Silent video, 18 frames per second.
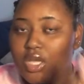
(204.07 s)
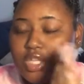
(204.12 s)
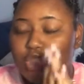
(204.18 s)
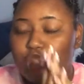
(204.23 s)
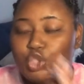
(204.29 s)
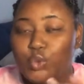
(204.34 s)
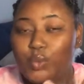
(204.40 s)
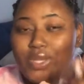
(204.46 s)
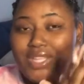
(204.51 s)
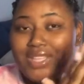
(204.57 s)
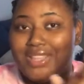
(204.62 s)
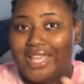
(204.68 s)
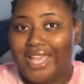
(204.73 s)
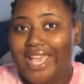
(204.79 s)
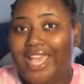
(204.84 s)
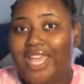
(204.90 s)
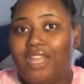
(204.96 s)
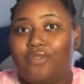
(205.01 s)
doing
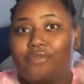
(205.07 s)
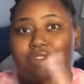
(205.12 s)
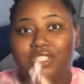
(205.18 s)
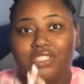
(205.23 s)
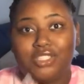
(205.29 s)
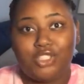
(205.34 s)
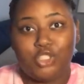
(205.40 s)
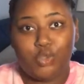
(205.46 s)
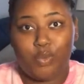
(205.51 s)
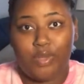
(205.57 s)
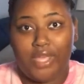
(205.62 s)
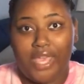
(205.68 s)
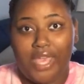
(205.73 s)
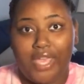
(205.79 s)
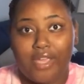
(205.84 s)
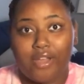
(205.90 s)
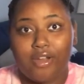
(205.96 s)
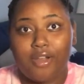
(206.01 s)
that versus doing
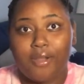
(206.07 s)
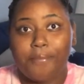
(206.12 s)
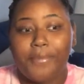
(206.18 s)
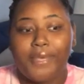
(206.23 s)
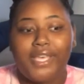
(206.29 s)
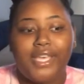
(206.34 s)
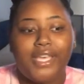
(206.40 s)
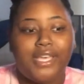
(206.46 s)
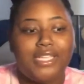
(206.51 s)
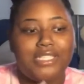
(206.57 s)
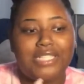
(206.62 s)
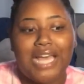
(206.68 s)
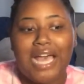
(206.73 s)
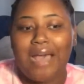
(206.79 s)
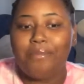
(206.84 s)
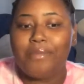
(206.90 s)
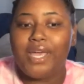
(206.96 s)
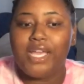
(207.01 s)
hair because
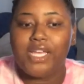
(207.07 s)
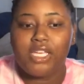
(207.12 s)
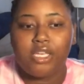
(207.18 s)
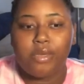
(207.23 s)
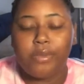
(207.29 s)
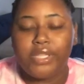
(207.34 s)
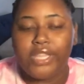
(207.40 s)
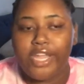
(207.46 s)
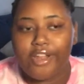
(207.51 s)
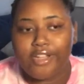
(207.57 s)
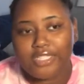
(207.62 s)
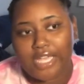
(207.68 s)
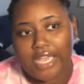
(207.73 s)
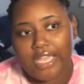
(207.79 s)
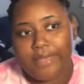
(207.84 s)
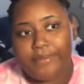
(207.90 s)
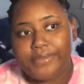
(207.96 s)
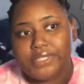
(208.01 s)
I'm not good with hair
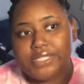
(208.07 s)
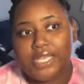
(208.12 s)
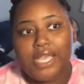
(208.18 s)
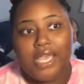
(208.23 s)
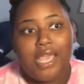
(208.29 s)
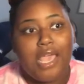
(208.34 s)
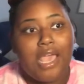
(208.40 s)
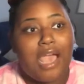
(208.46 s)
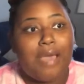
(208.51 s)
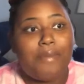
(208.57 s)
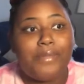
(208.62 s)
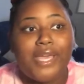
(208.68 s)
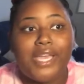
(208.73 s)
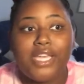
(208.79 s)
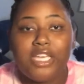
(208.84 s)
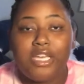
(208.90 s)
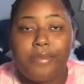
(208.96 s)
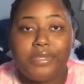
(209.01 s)
types. I'm
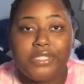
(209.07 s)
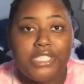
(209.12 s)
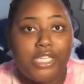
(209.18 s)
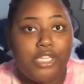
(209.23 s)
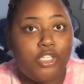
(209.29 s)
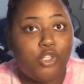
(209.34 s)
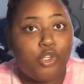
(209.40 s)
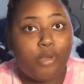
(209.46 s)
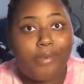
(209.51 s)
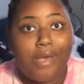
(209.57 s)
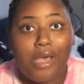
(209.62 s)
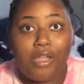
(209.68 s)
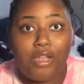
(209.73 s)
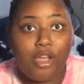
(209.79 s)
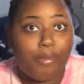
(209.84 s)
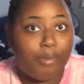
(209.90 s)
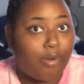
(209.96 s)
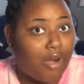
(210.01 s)
not good with telling you about
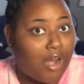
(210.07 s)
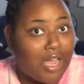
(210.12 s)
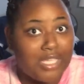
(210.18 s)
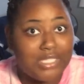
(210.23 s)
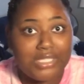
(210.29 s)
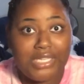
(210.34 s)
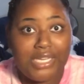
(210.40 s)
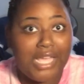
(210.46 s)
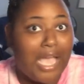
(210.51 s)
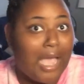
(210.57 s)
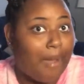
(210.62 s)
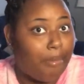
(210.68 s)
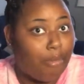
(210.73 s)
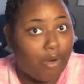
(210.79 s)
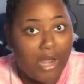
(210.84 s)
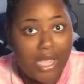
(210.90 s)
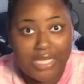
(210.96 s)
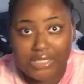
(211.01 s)
low porosity, high
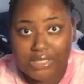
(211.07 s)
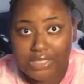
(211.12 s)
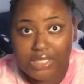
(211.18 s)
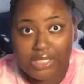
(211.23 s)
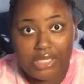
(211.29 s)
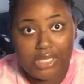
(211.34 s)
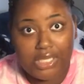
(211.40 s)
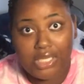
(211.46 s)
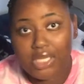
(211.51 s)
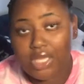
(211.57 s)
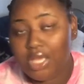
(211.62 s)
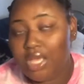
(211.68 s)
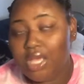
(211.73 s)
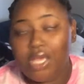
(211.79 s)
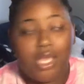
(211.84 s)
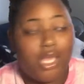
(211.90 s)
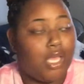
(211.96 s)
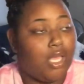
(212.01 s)
porosity,
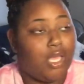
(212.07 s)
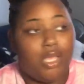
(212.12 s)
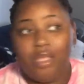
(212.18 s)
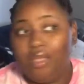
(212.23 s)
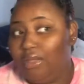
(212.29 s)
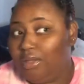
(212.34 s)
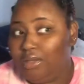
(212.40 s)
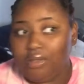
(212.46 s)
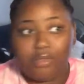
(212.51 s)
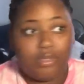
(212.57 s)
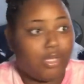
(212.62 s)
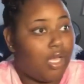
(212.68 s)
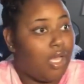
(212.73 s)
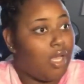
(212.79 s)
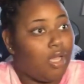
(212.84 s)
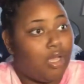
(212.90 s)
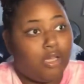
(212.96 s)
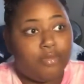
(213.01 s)

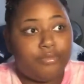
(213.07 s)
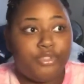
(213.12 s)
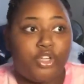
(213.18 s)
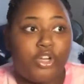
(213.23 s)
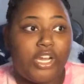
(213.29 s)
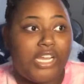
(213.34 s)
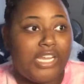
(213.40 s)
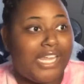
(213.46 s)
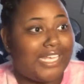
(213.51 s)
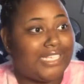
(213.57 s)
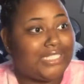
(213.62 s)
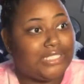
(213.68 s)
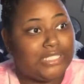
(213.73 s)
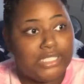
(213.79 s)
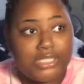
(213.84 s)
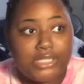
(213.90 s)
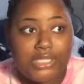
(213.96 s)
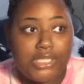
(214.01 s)
your
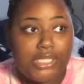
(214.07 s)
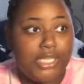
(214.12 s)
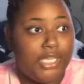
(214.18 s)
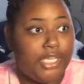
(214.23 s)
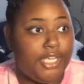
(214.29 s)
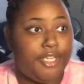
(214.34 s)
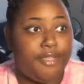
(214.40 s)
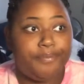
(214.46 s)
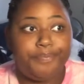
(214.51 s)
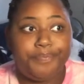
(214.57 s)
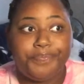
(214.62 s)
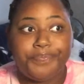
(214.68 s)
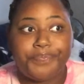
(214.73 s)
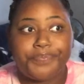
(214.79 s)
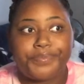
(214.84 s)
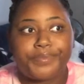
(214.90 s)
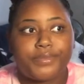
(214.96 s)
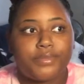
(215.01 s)
elasticity,
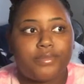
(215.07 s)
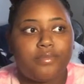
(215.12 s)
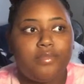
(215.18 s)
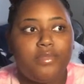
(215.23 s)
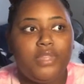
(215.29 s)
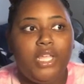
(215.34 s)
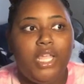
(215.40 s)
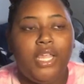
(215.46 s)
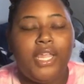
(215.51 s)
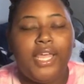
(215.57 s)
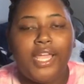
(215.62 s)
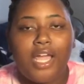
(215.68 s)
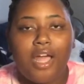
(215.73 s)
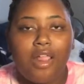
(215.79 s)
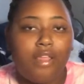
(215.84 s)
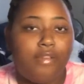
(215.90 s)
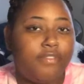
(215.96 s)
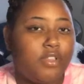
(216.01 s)
like
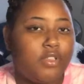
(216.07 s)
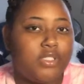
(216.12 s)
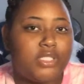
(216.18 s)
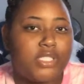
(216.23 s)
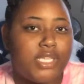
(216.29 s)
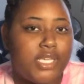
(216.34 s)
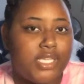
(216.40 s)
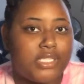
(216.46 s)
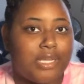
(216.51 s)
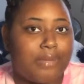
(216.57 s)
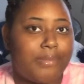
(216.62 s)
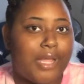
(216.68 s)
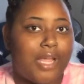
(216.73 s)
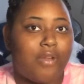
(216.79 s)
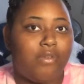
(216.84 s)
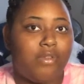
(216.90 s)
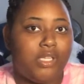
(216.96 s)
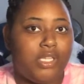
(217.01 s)
all of those things I'm
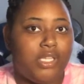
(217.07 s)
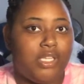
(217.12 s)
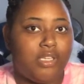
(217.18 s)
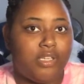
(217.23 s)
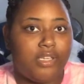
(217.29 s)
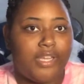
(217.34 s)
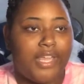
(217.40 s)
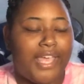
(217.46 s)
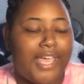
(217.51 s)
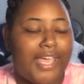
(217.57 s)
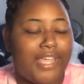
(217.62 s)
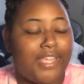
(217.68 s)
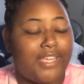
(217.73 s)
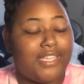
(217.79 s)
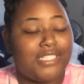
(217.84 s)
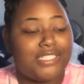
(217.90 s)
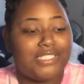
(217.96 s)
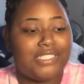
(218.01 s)
not really good at.
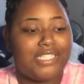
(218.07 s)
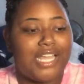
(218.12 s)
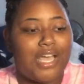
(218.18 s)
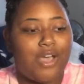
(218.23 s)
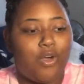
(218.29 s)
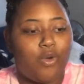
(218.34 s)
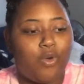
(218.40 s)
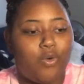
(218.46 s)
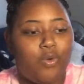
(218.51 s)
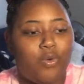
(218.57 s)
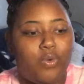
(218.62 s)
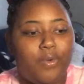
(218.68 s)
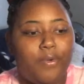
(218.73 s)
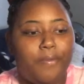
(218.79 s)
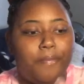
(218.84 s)
And it's nothing